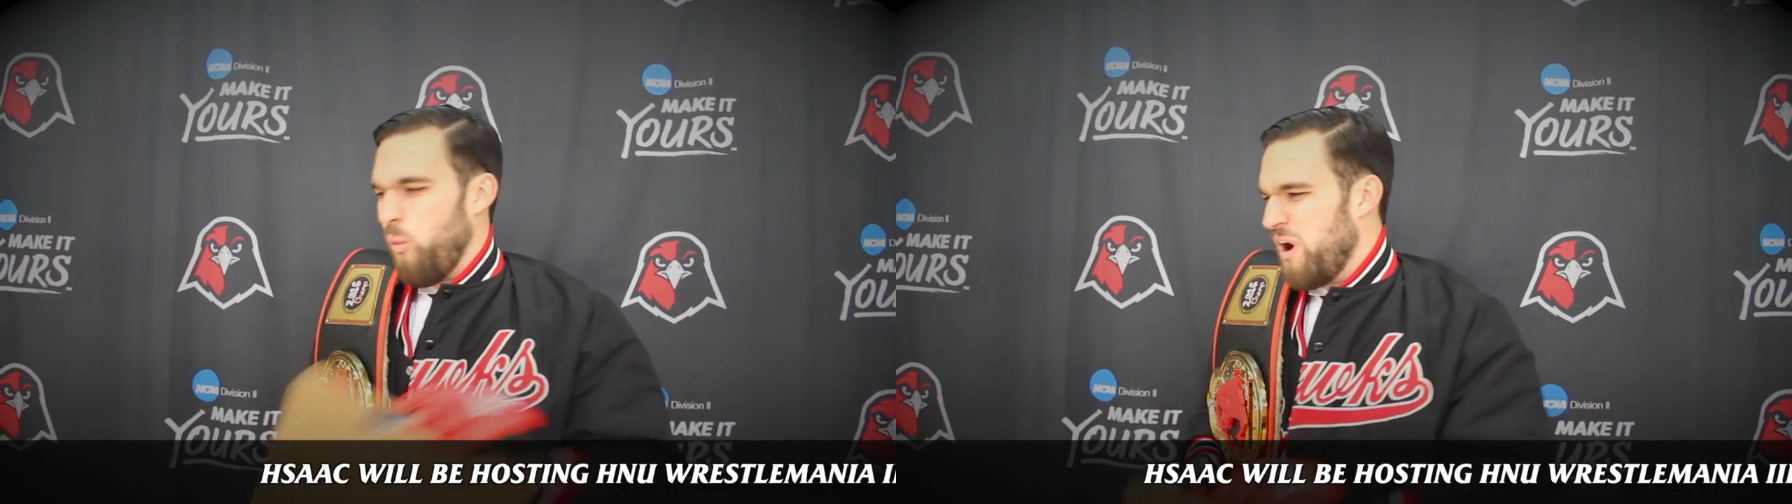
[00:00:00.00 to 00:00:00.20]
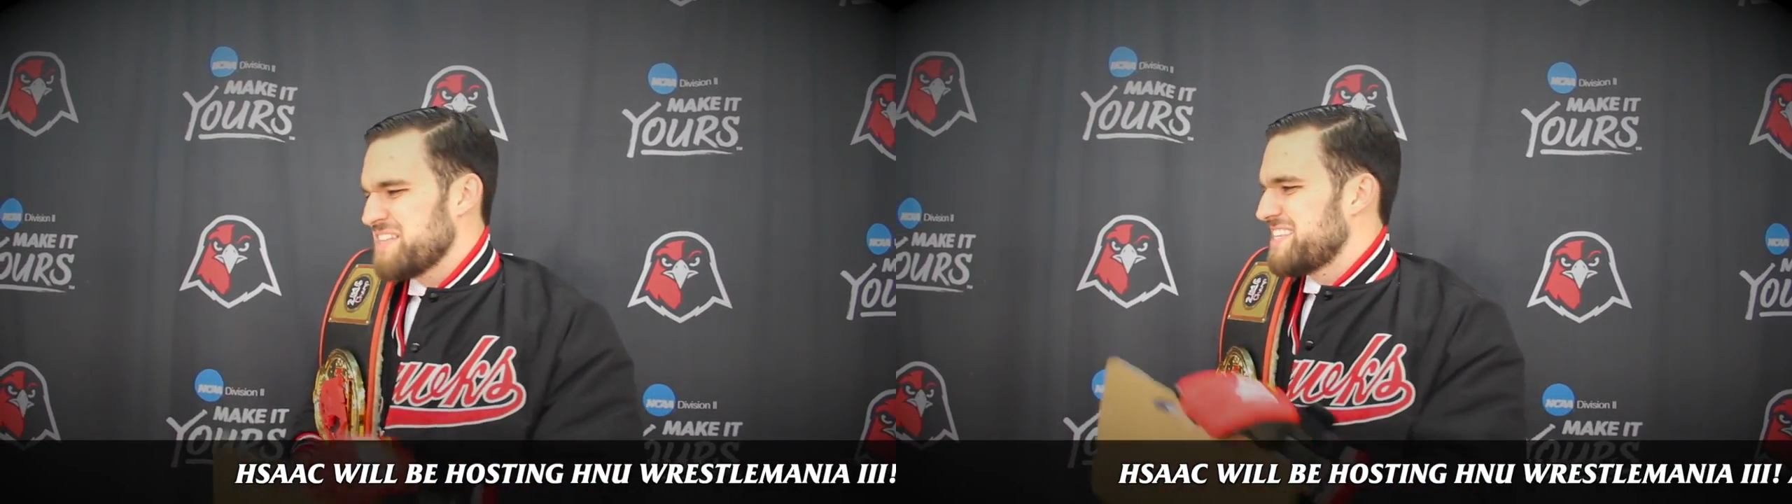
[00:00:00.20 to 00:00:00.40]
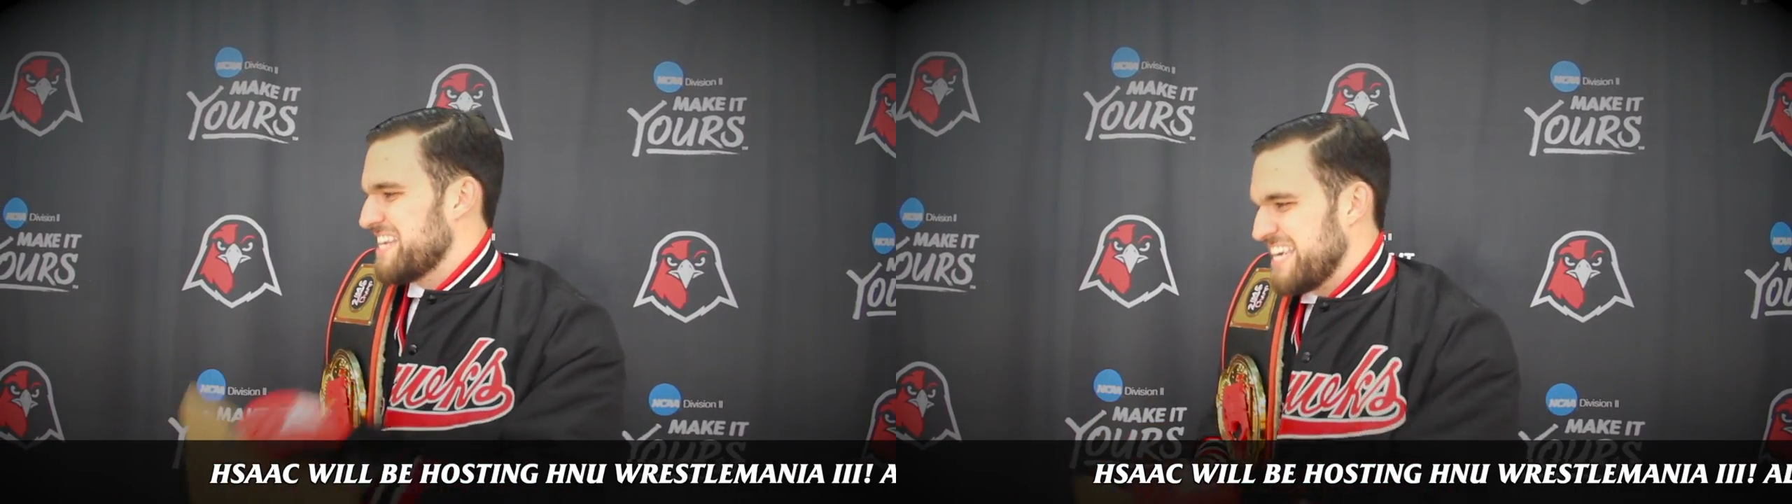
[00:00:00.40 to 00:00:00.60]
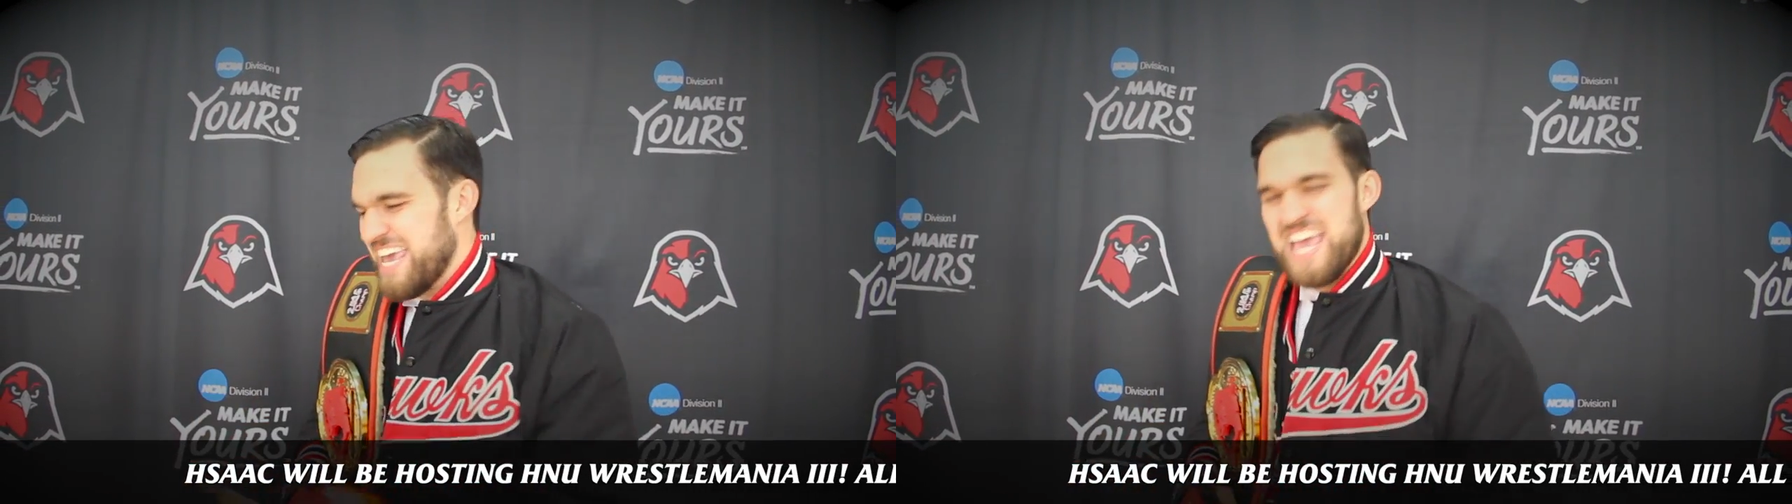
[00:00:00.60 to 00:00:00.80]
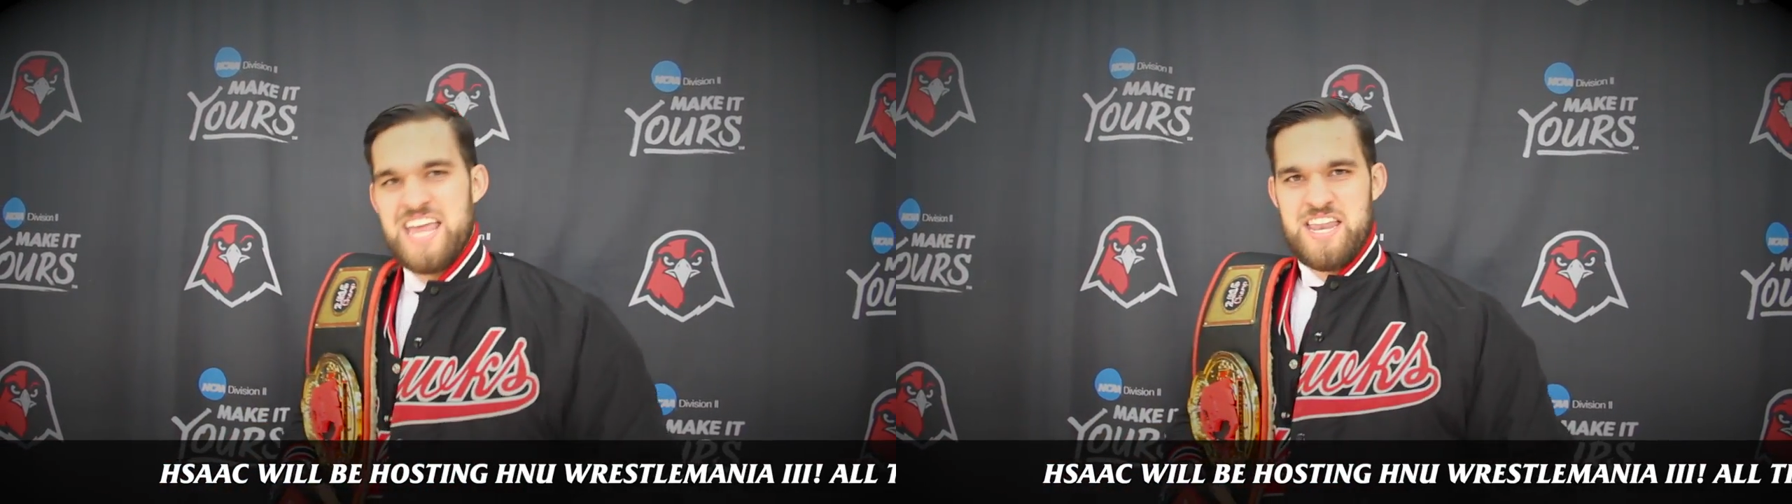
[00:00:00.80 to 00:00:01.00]
once
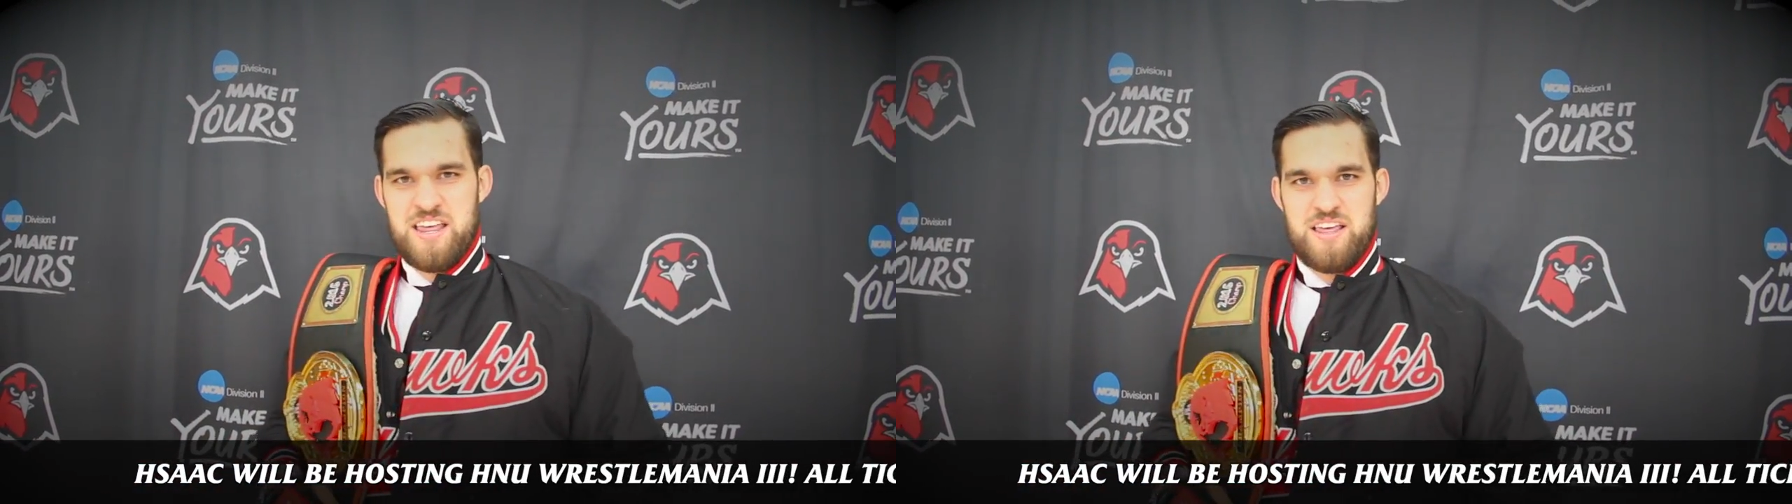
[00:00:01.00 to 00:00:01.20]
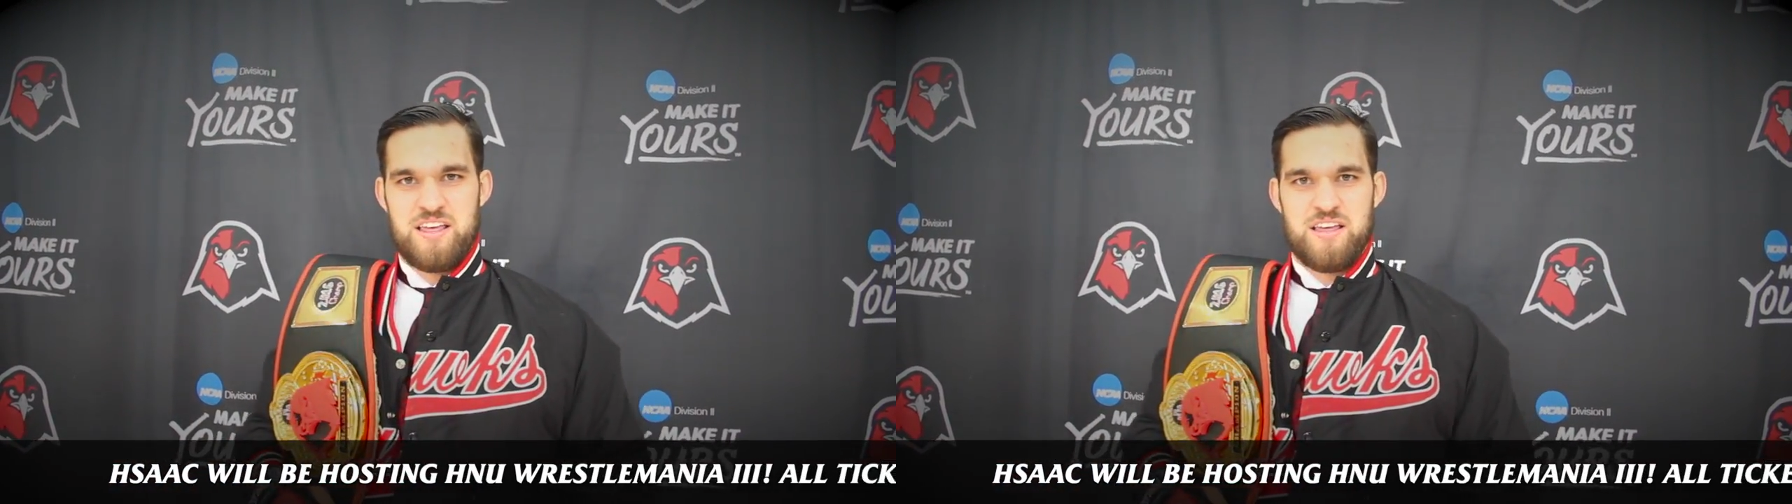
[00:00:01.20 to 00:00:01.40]
again